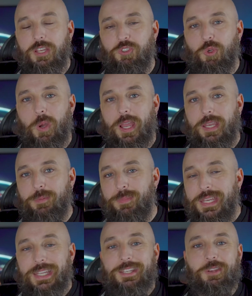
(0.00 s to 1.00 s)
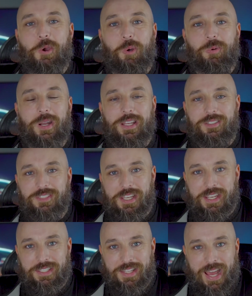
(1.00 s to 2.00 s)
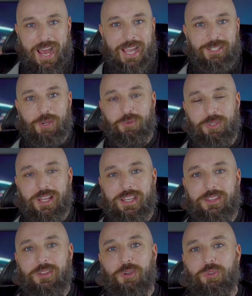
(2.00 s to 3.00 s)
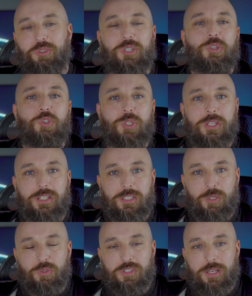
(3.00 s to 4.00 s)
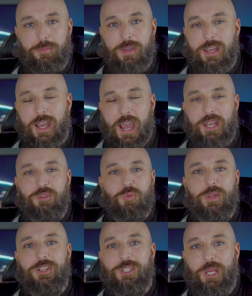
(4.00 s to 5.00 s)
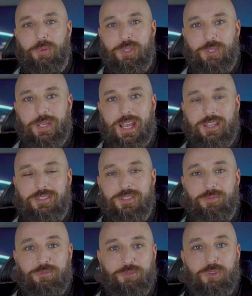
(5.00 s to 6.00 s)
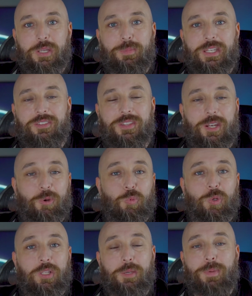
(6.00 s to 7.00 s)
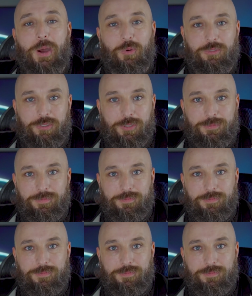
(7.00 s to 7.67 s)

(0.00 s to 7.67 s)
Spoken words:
So I am in no way saying that I don't like those or you shouldn't use them. I just wanted to share with you guys some freebies that are really powerful.